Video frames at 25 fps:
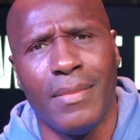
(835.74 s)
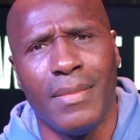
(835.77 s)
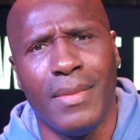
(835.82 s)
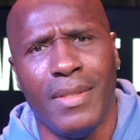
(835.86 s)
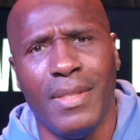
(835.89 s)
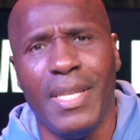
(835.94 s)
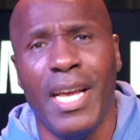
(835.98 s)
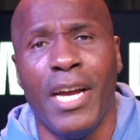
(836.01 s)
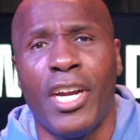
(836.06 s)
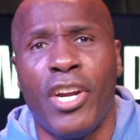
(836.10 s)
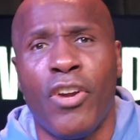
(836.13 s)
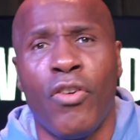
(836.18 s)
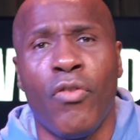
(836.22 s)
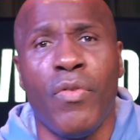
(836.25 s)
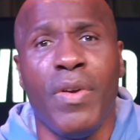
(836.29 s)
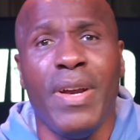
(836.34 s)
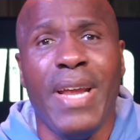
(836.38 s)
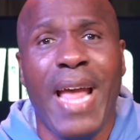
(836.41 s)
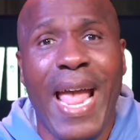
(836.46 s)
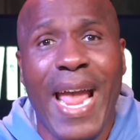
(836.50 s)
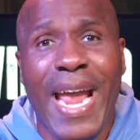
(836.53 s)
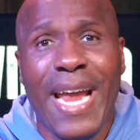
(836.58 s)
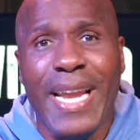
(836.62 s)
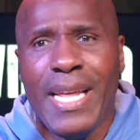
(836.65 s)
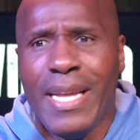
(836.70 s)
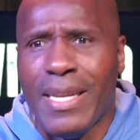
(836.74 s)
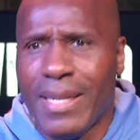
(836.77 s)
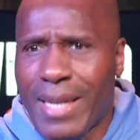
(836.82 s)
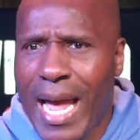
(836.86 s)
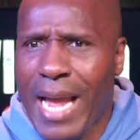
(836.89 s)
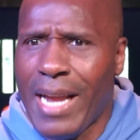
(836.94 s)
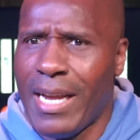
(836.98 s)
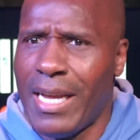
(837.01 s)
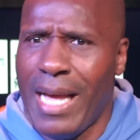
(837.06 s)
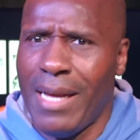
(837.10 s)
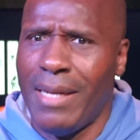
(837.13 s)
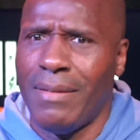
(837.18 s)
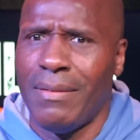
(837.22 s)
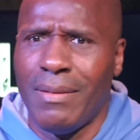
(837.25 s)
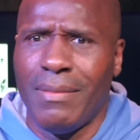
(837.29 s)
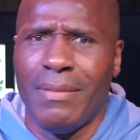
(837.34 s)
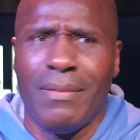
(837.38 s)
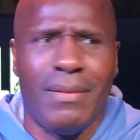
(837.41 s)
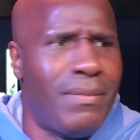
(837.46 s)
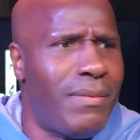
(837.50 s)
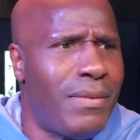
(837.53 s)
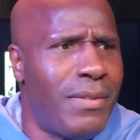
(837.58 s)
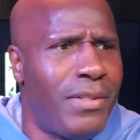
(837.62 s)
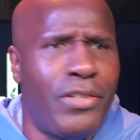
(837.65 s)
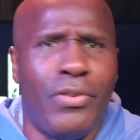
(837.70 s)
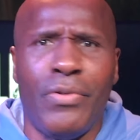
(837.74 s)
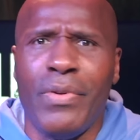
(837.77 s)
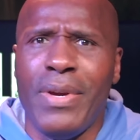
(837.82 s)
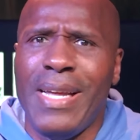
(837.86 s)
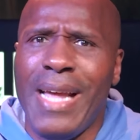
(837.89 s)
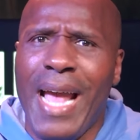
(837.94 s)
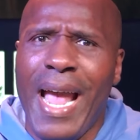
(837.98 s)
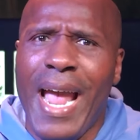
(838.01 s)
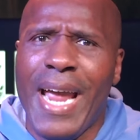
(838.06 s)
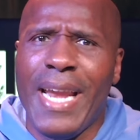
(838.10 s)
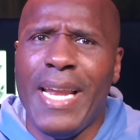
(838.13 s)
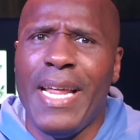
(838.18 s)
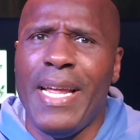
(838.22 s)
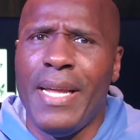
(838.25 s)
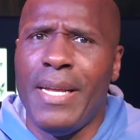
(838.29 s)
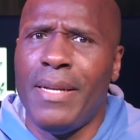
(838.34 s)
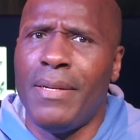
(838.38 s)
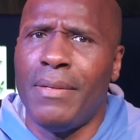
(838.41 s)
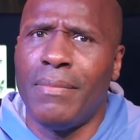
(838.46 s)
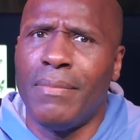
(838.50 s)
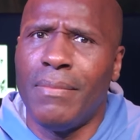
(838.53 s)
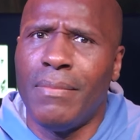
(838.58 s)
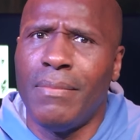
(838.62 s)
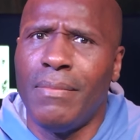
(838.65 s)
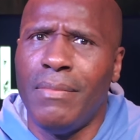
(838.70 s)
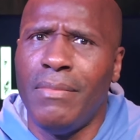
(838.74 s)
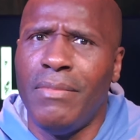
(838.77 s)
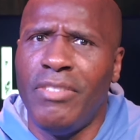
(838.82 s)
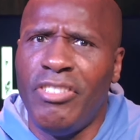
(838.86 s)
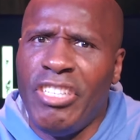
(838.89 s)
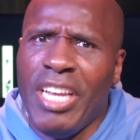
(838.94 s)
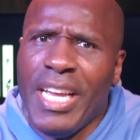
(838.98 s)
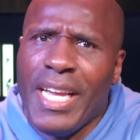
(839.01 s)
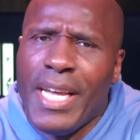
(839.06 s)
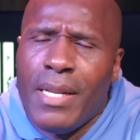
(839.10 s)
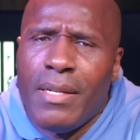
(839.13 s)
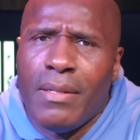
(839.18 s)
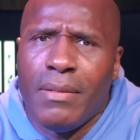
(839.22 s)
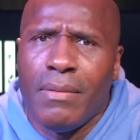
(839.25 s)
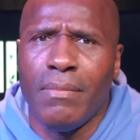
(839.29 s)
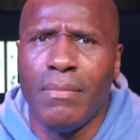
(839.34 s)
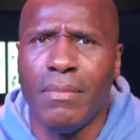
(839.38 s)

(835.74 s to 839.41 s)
They're creating, like, uh, creating chicken.